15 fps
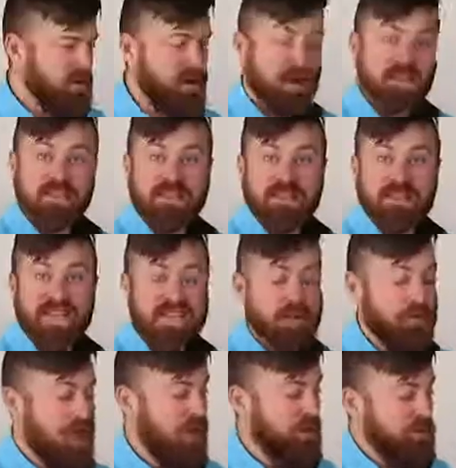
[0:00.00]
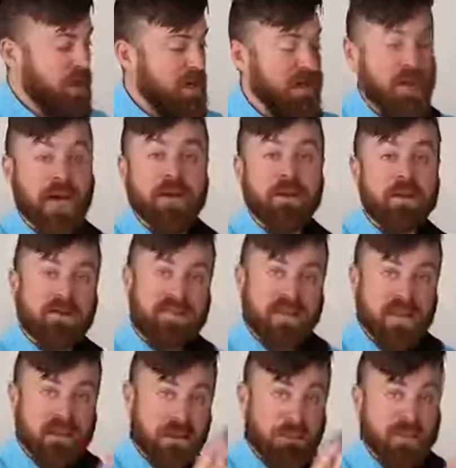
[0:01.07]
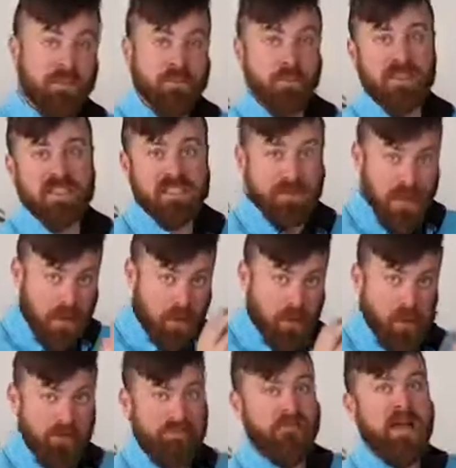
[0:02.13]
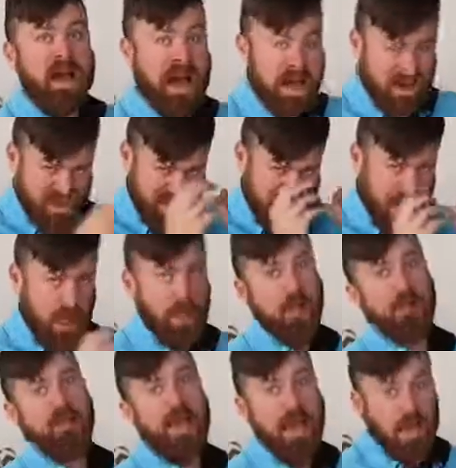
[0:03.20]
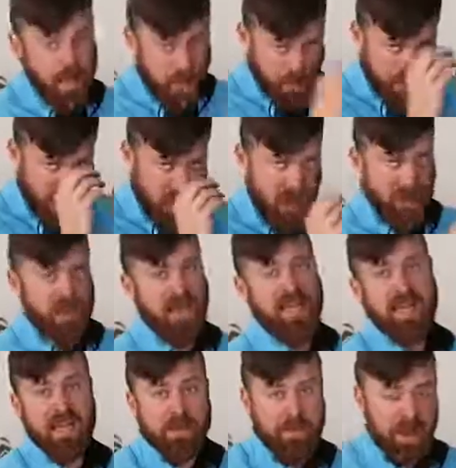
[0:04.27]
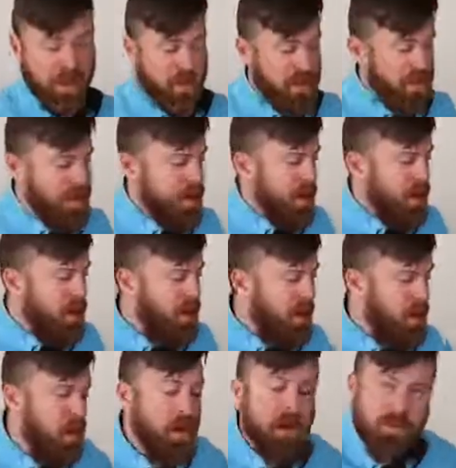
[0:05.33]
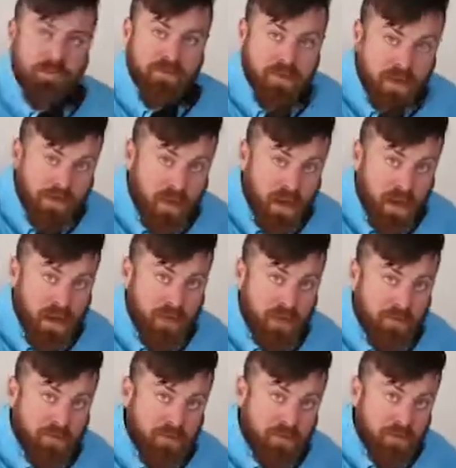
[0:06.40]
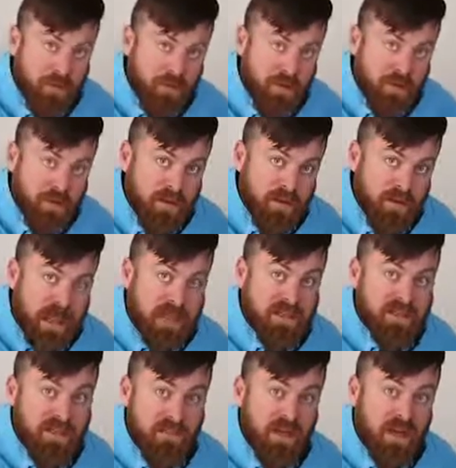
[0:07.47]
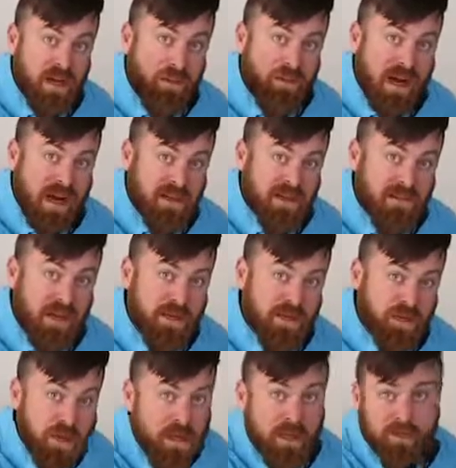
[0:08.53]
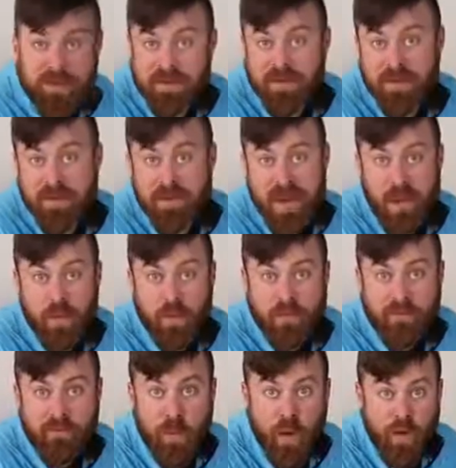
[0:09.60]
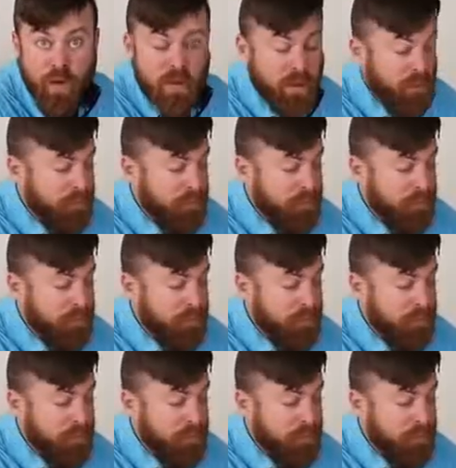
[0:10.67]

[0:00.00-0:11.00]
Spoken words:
doesn't attend my training, I could send them a voicemail, a fax, a letter, an email, all of the above to ask them to come back to my training. This is the power of marketing.